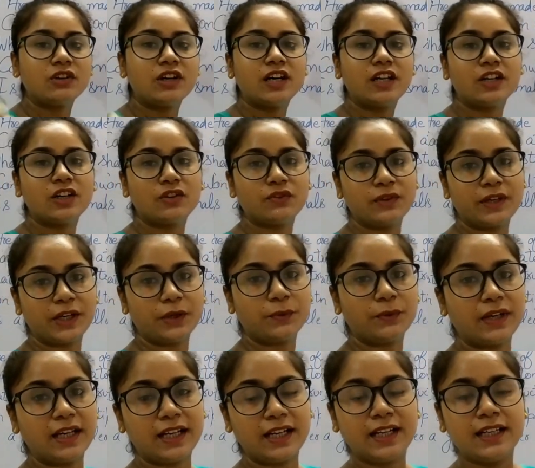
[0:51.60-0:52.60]
all know very
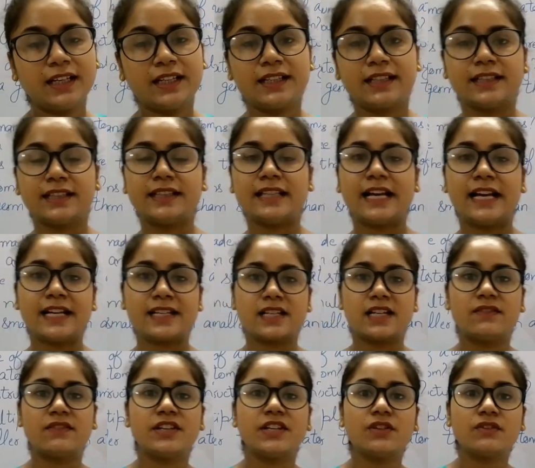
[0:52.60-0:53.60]
well that
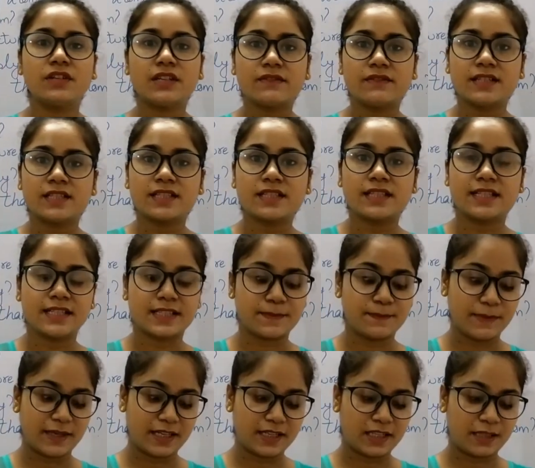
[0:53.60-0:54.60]
our universe is
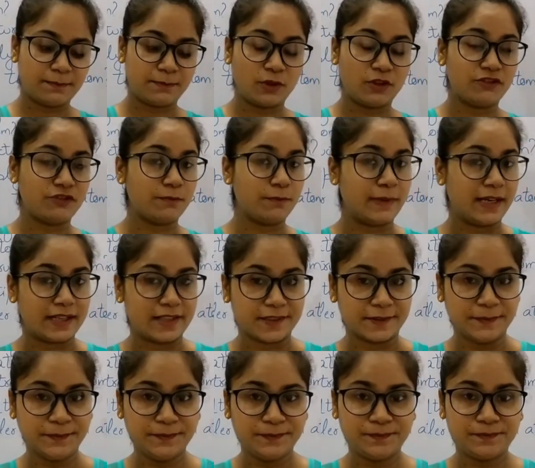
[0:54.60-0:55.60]
made up of matter.
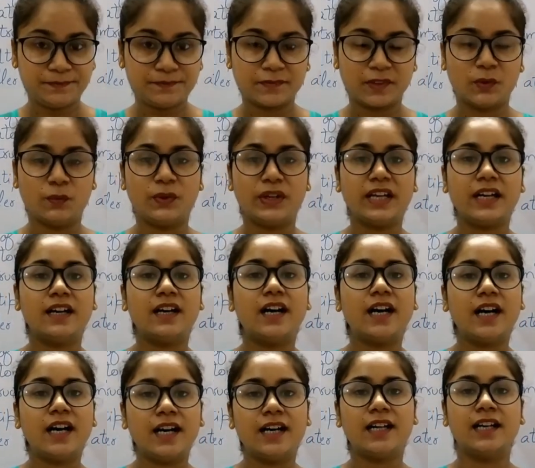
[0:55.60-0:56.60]
We
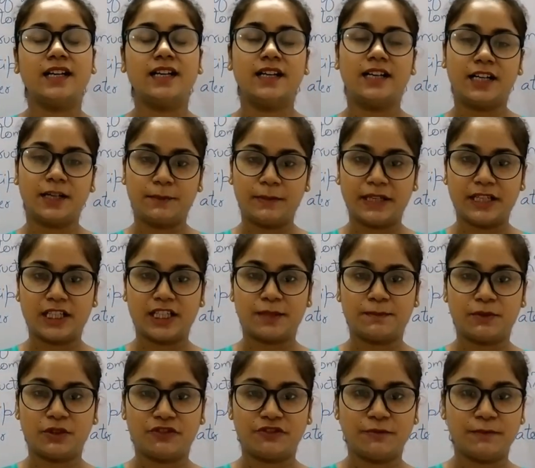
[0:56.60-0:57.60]
all are made
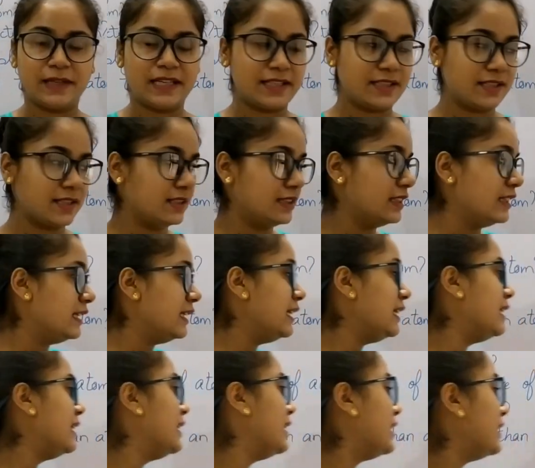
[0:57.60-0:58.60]
up of matter.
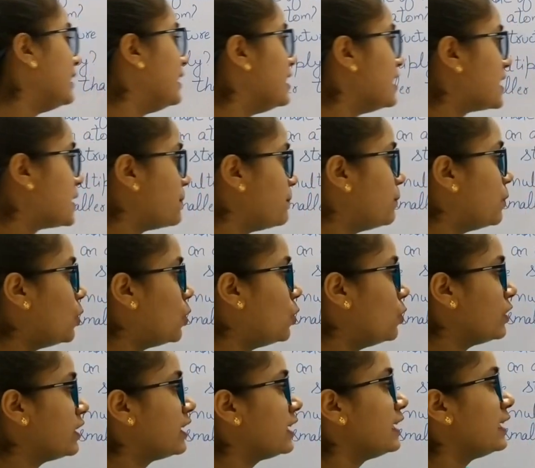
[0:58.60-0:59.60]
This
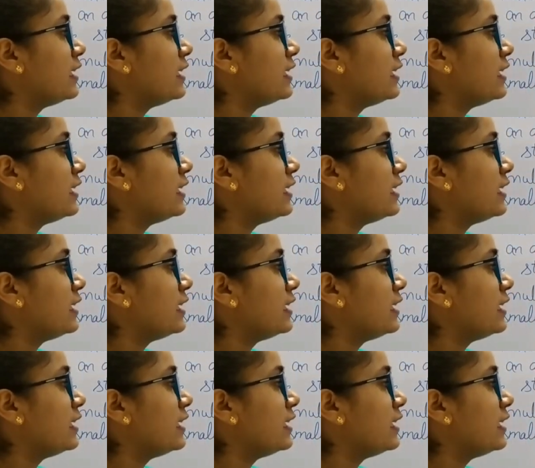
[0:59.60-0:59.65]
board,